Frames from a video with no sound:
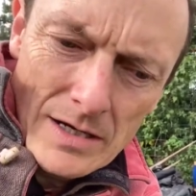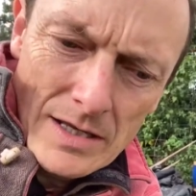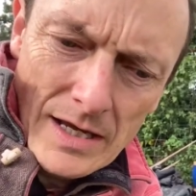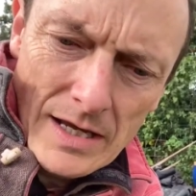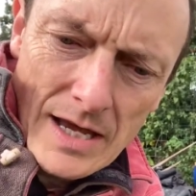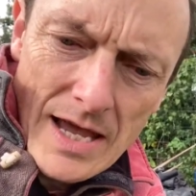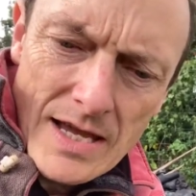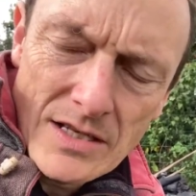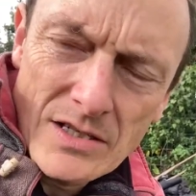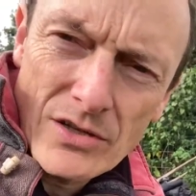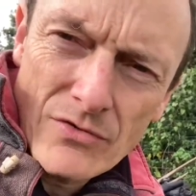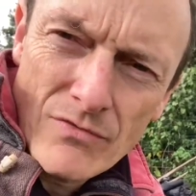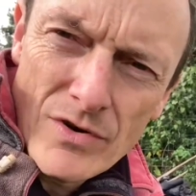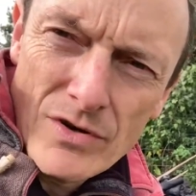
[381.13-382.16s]
they get
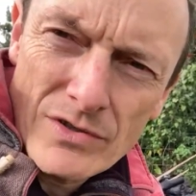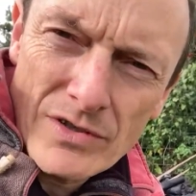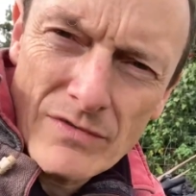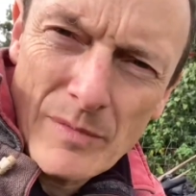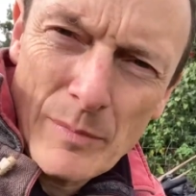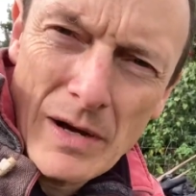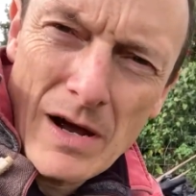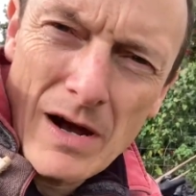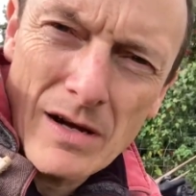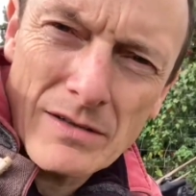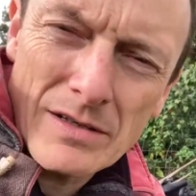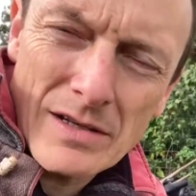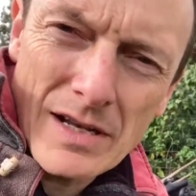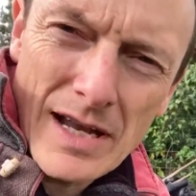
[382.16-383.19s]
into the roots of the
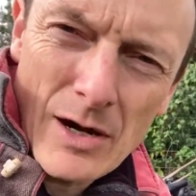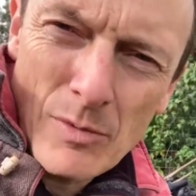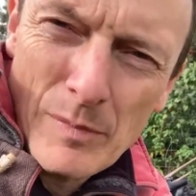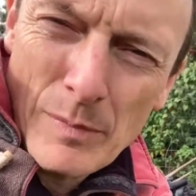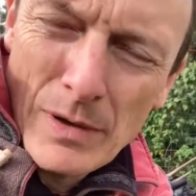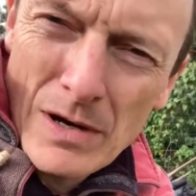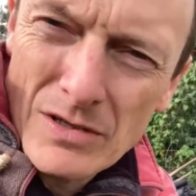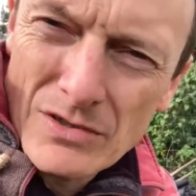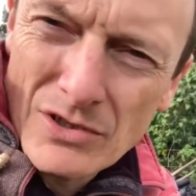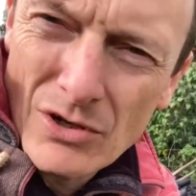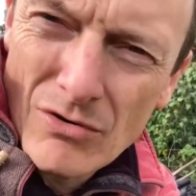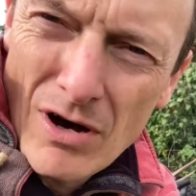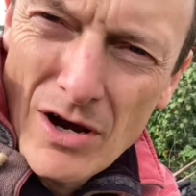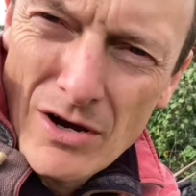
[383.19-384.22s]
plant and help the plant to
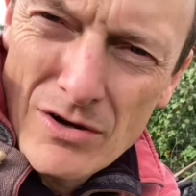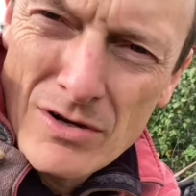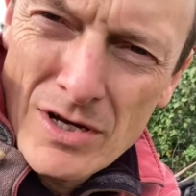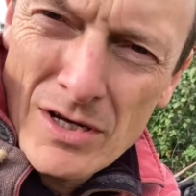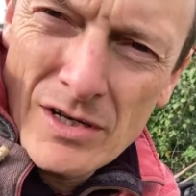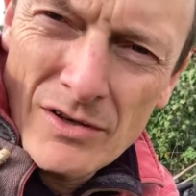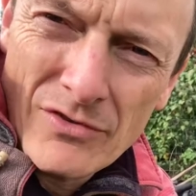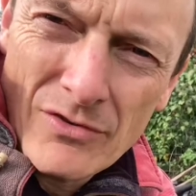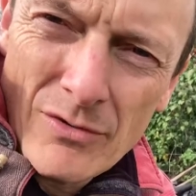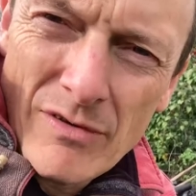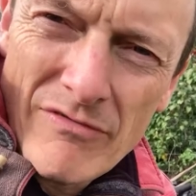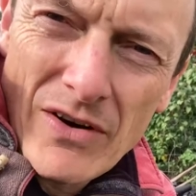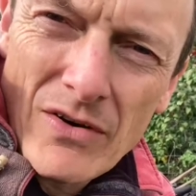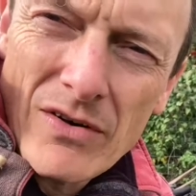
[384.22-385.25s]
grow through
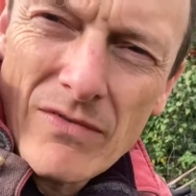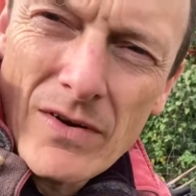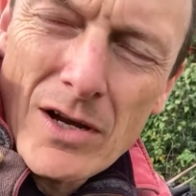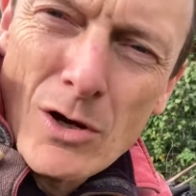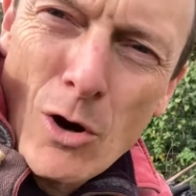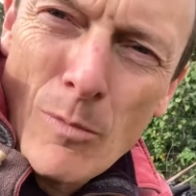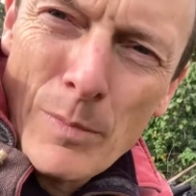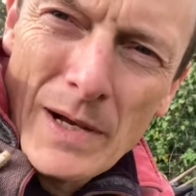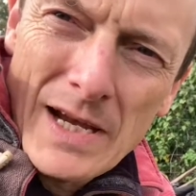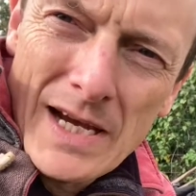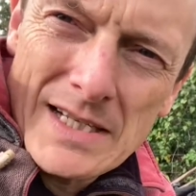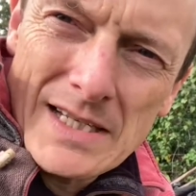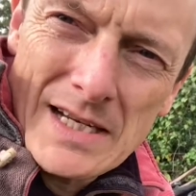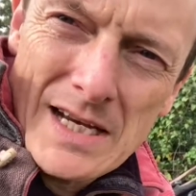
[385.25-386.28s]
a very, very
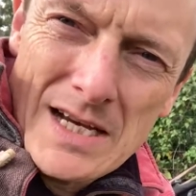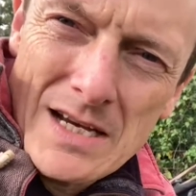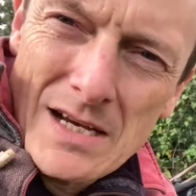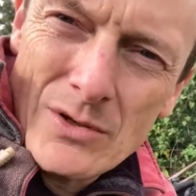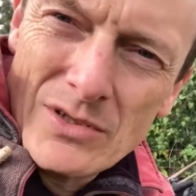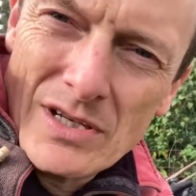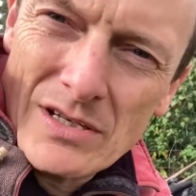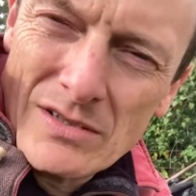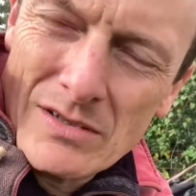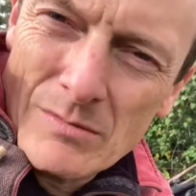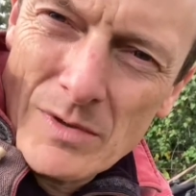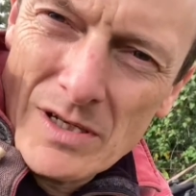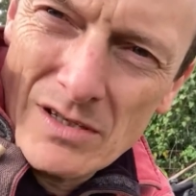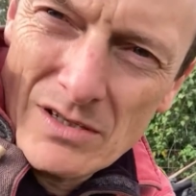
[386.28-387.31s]
complicated
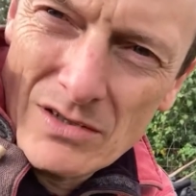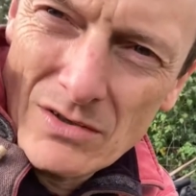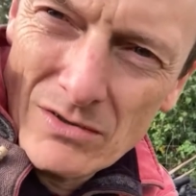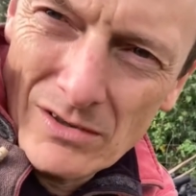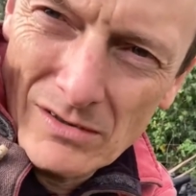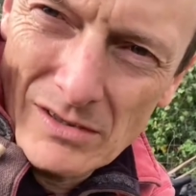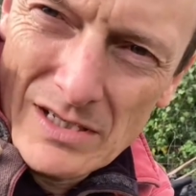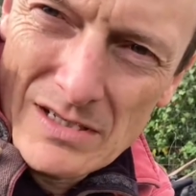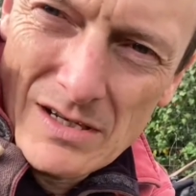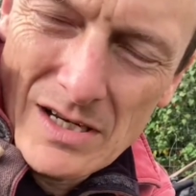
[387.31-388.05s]
ecosystem in the soil.